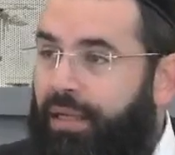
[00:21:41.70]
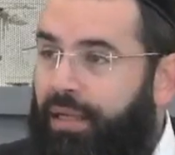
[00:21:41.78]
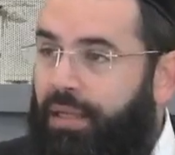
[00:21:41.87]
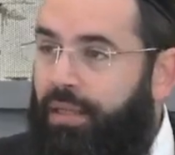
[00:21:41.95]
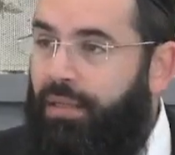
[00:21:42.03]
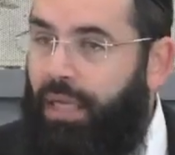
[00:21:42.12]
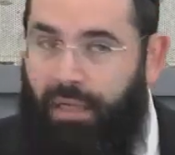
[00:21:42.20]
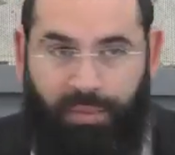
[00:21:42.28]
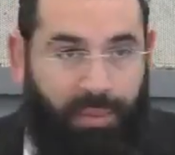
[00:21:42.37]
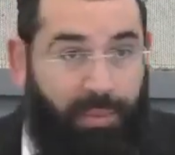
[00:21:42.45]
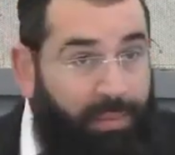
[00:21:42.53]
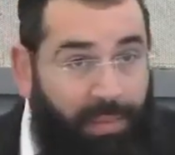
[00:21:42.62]
Tana de
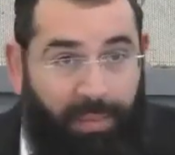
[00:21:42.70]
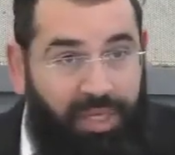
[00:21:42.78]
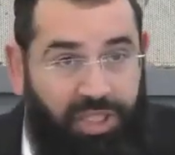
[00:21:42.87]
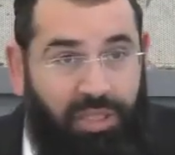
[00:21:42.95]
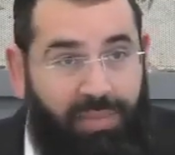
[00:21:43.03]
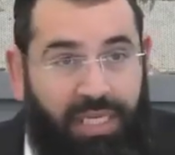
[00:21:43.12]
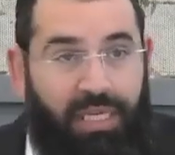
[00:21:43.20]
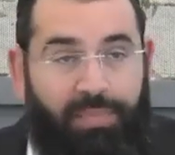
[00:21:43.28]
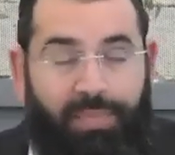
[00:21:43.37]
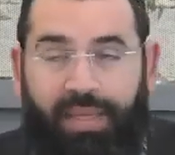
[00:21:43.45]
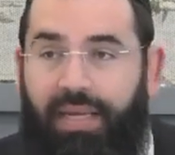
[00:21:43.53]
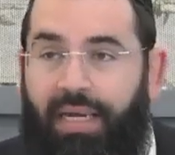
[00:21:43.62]
Ber Rabbah, Mamash in the beginning,
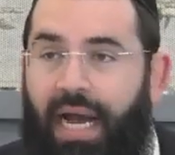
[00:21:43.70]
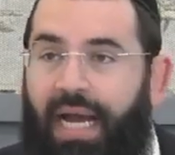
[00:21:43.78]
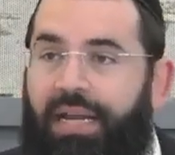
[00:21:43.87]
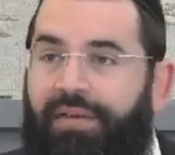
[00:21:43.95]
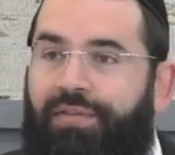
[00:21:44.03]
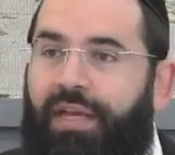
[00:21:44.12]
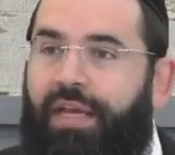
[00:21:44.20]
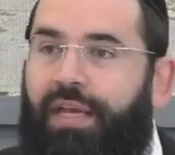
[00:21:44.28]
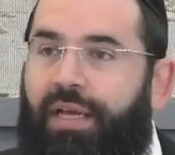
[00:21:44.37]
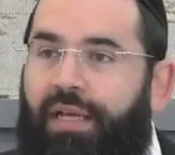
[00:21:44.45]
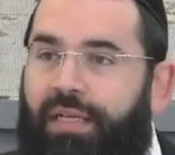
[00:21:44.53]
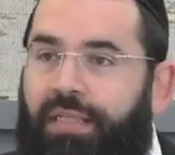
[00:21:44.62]
Perek Aleph,
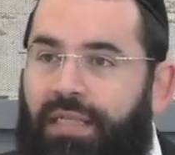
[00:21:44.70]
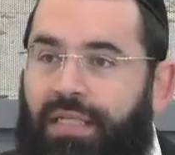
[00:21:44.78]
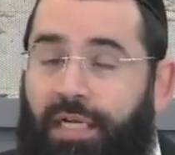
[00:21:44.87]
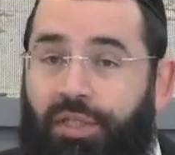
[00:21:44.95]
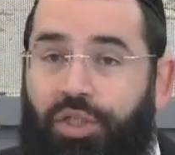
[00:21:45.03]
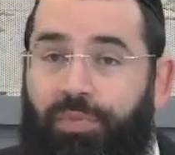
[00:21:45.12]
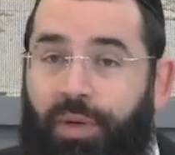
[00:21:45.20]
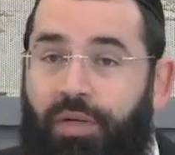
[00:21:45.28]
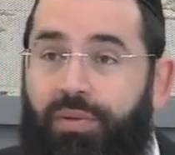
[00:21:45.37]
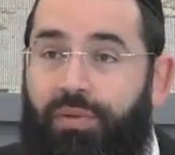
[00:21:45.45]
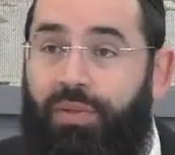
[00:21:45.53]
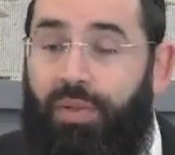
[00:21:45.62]
says HaKadosh
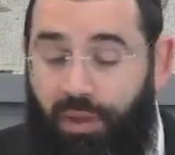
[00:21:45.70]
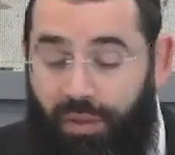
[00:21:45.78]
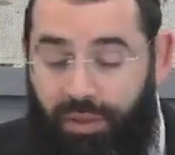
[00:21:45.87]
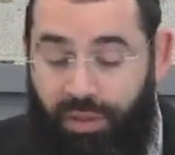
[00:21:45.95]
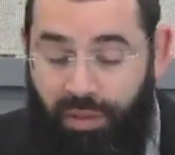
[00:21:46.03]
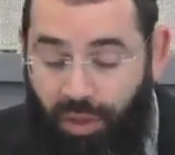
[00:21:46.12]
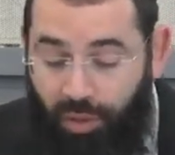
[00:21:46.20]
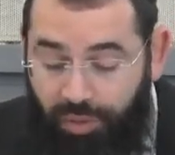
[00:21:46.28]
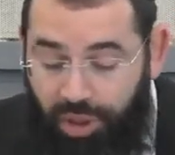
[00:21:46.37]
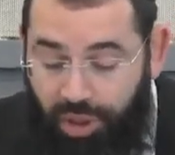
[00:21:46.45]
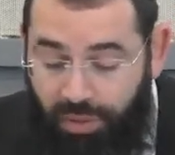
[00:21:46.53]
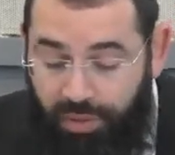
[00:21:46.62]
Baruch Hu told
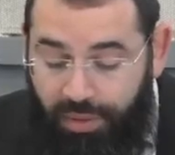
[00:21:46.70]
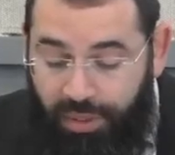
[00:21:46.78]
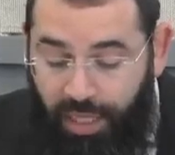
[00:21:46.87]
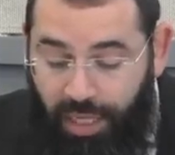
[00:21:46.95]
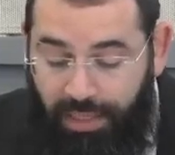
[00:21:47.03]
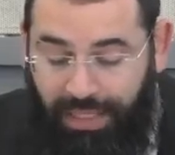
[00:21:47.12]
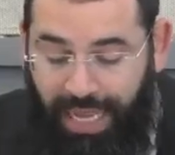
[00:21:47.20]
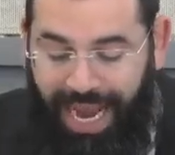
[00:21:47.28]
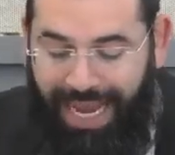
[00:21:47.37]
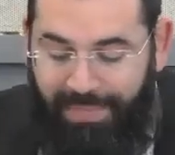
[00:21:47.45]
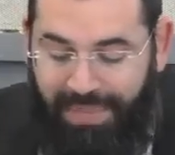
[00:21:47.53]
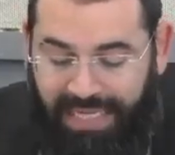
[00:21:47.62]
the Jews that
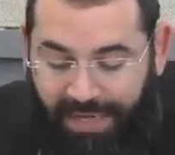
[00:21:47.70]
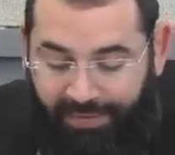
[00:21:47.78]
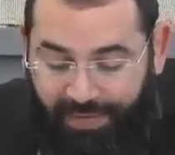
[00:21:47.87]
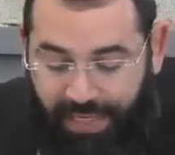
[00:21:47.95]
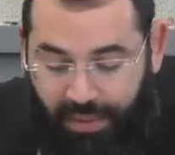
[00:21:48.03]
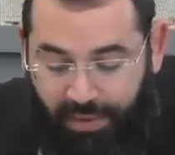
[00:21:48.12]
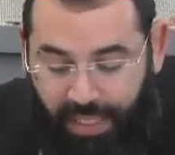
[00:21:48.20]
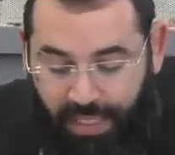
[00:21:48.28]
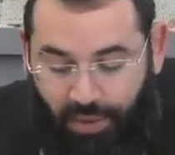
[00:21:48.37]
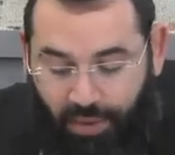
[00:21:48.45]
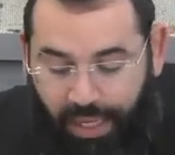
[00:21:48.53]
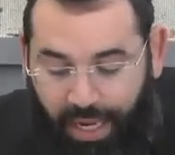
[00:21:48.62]
I'm giving you the
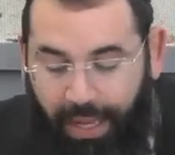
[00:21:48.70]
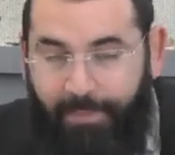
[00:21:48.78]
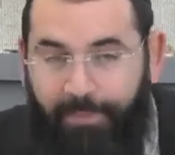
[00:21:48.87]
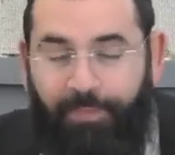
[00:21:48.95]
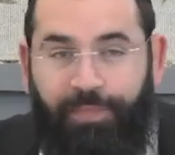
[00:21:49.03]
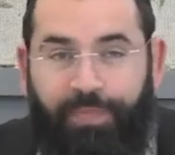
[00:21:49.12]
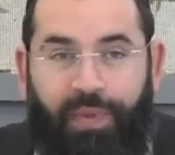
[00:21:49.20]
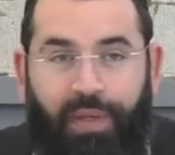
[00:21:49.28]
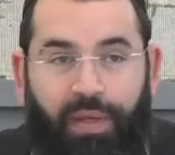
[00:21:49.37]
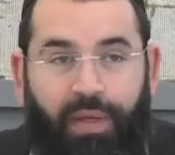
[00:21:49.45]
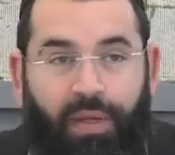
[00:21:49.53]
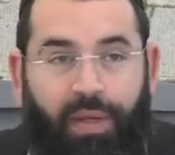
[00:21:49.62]
Torah.
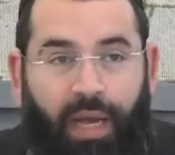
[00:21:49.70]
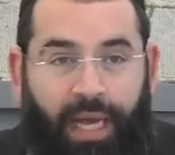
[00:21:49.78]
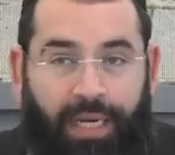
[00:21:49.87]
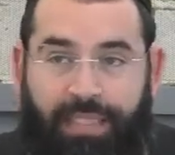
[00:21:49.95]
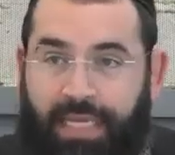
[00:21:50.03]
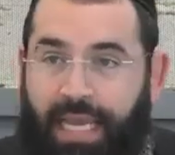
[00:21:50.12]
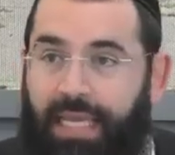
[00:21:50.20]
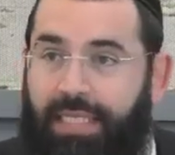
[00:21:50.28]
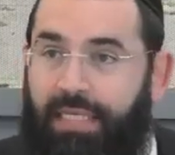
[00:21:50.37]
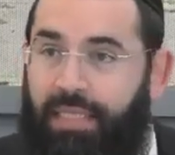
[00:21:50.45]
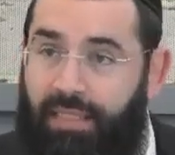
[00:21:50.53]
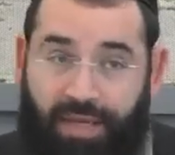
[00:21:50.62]
And it
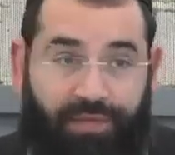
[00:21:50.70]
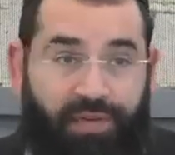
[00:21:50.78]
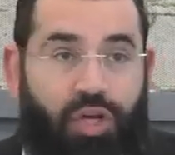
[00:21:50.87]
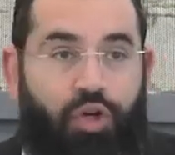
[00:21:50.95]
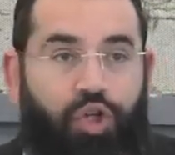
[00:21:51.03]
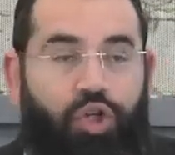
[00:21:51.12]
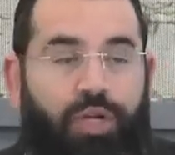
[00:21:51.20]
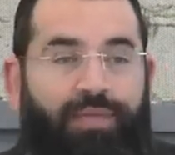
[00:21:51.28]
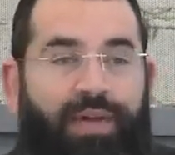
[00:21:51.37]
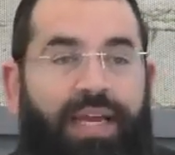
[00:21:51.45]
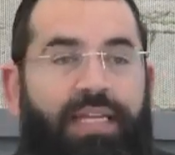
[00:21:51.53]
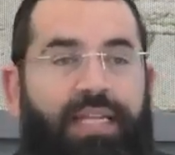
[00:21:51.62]
says in Sefer Yoshua,
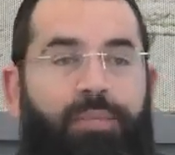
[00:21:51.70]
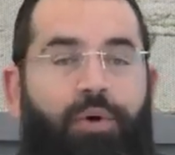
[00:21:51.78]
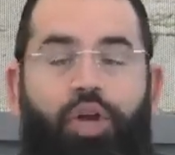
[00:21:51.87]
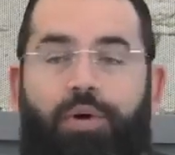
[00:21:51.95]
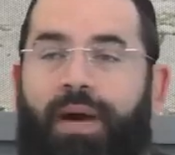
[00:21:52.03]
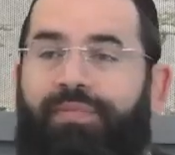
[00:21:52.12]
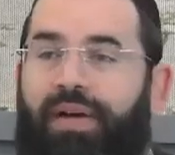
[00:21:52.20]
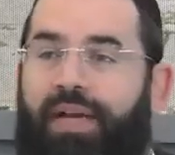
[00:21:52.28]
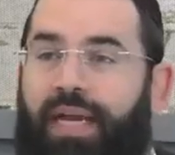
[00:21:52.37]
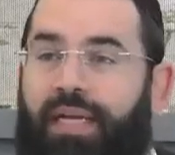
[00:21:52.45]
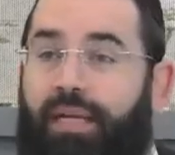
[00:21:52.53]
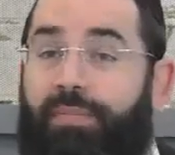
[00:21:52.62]
"Vagita bo yomam
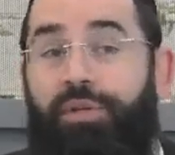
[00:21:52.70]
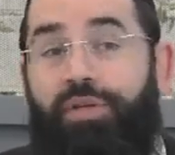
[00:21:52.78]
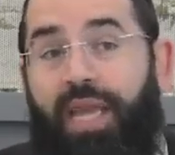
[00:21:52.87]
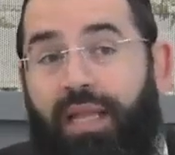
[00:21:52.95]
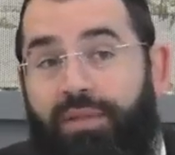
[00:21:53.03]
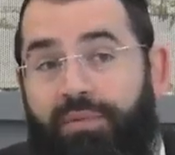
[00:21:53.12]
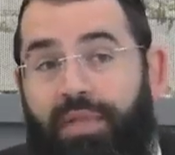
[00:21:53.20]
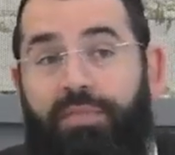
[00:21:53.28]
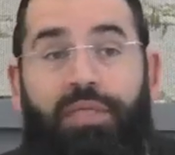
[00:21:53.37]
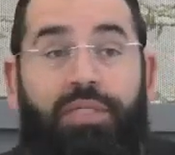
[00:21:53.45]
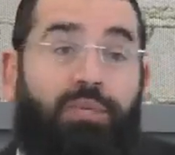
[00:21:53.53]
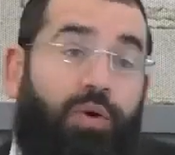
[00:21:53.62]
v'alayla," but you can't do that
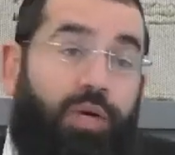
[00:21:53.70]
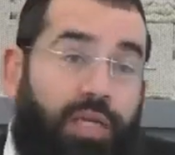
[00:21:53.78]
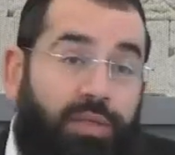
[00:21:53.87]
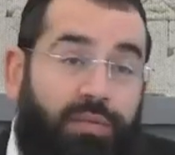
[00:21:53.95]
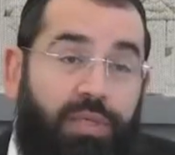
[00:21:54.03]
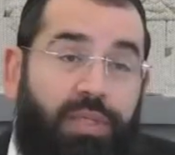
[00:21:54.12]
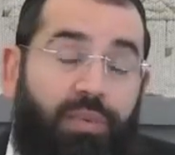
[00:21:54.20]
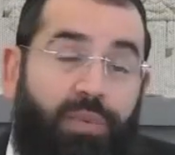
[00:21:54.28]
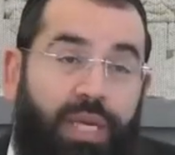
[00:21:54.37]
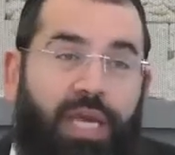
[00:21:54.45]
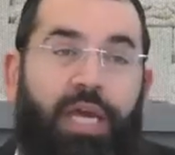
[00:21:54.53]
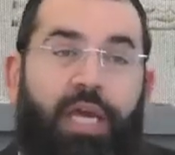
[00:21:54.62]
because you're working during the
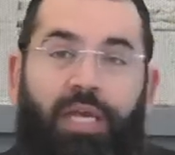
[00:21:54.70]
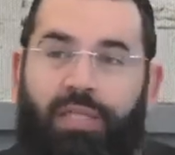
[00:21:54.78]
week.